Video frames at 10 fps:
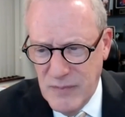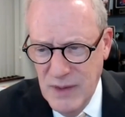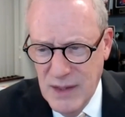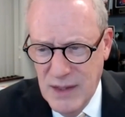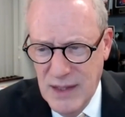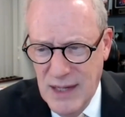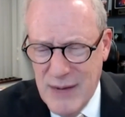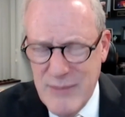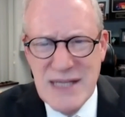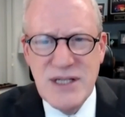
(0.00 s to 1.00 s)
I
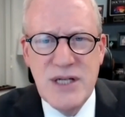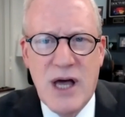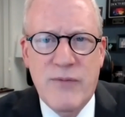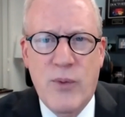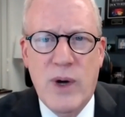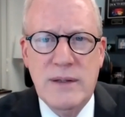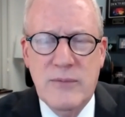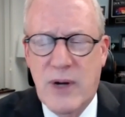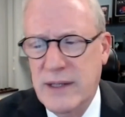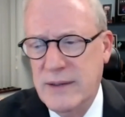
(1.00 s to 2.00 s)
mean, that's a tough one,
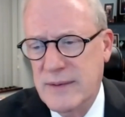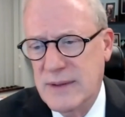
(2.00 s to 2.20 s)
right?